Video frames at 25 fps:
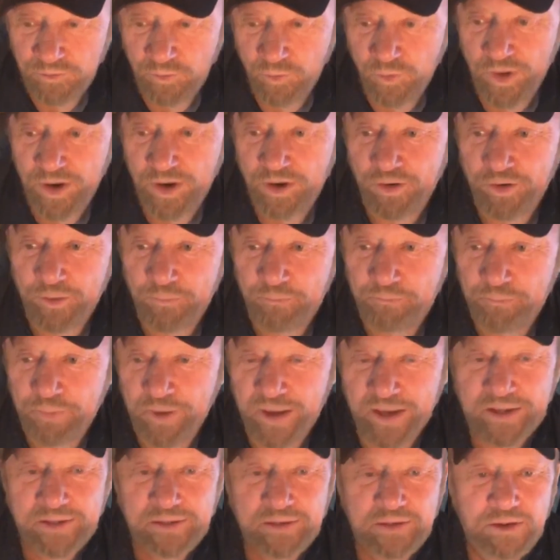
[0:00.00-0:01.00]
to. We're going
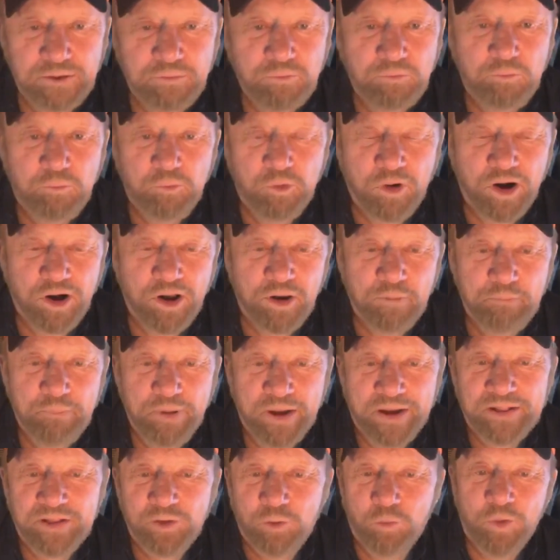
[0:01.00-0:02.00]
to
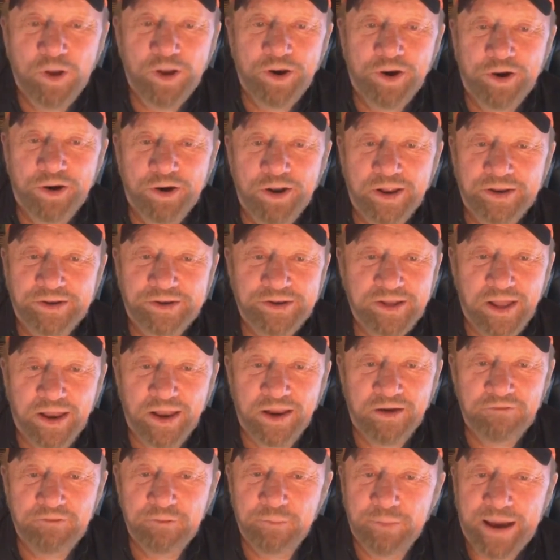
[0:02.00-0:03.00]
pick the winner and tell
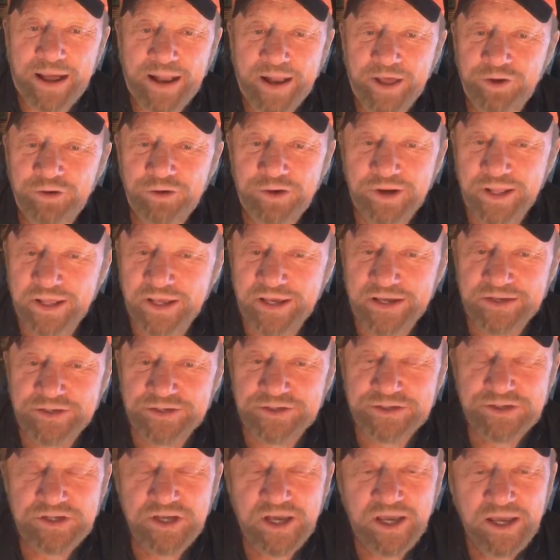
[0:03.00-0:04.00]
everybody who it
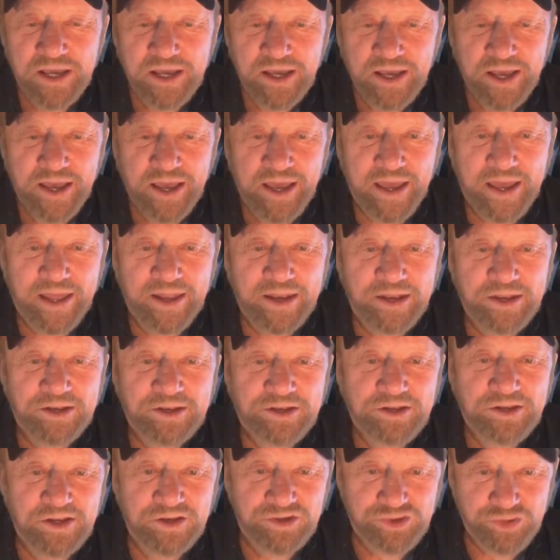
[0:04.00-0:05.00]
is,
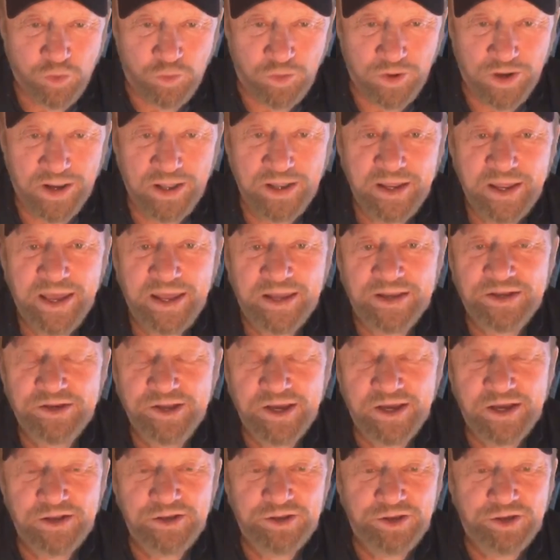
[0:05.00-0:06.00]
shortly, and
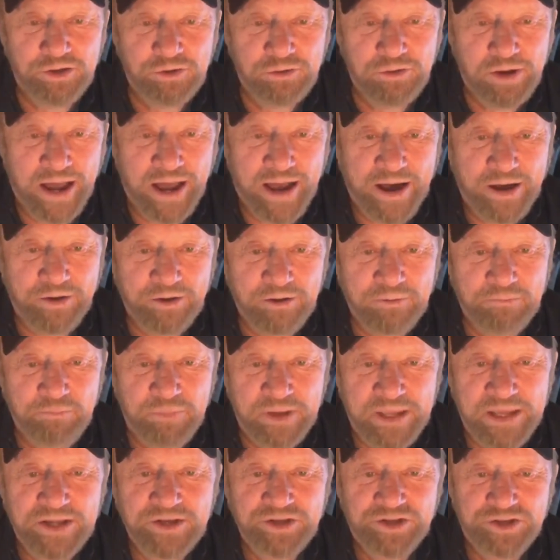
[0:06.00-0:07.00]
tell you how to
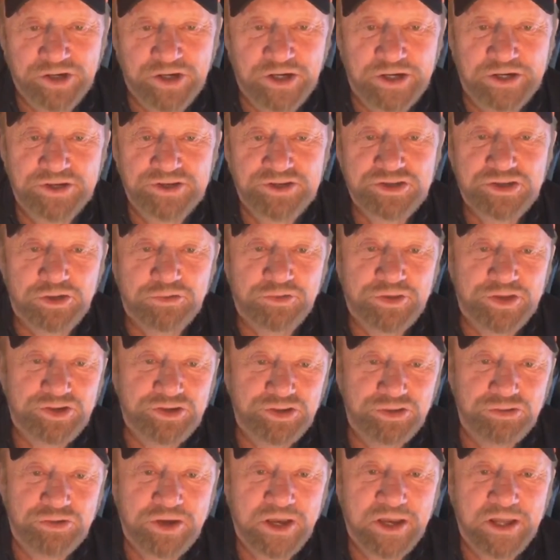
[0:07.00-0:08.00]
be in touch so that
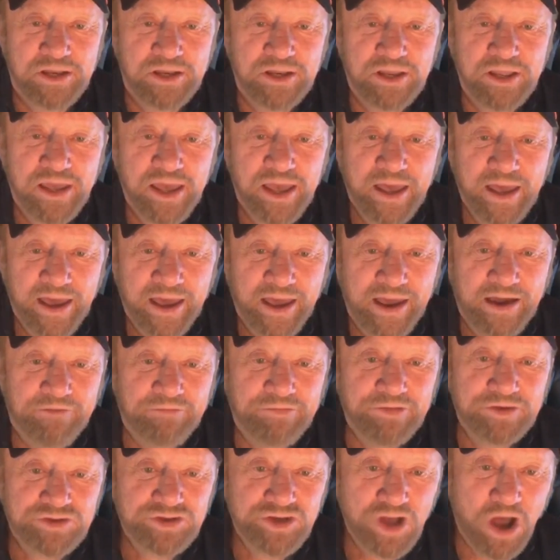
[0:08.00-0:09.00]
you can
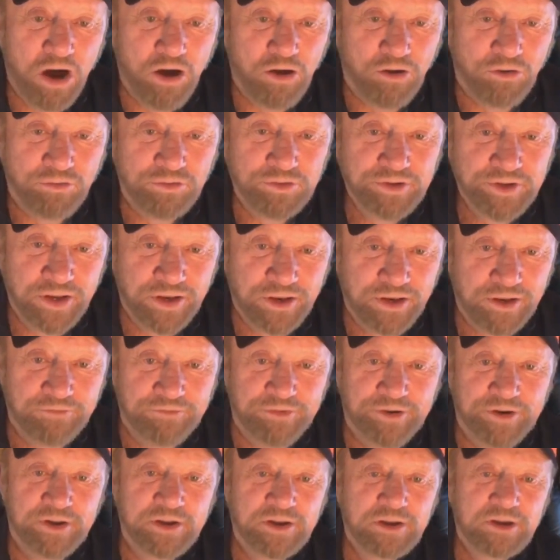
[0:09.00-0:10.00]
have the saw
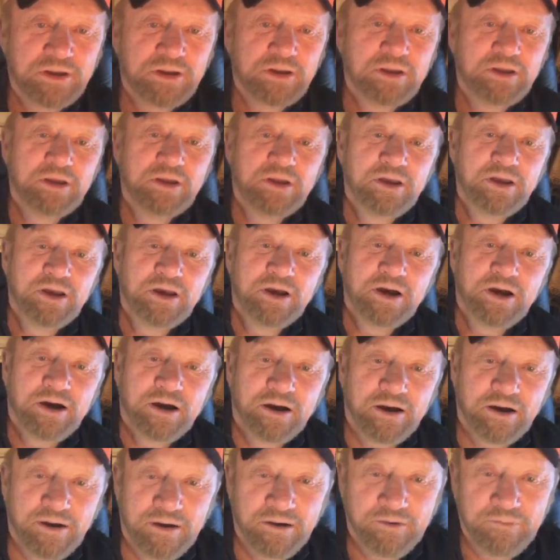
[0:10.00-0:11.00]
delivered.
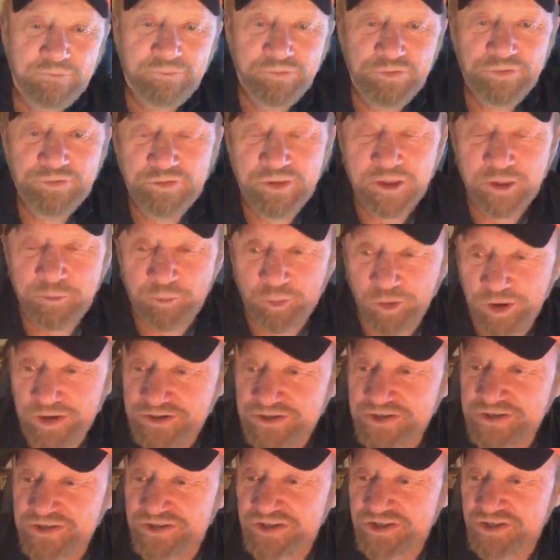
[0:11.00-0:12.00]
The
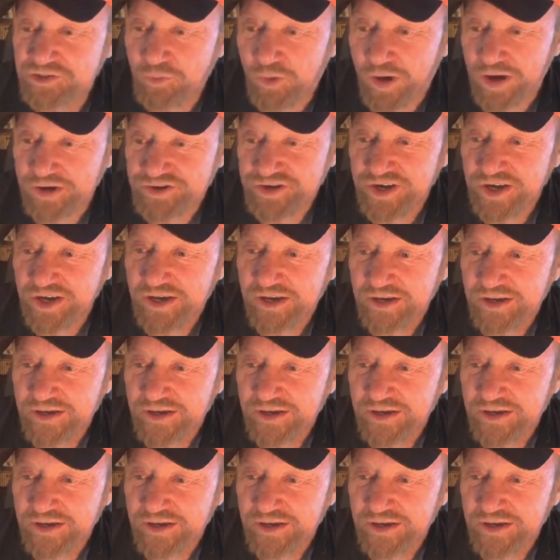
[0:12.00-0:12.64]
princess is watching.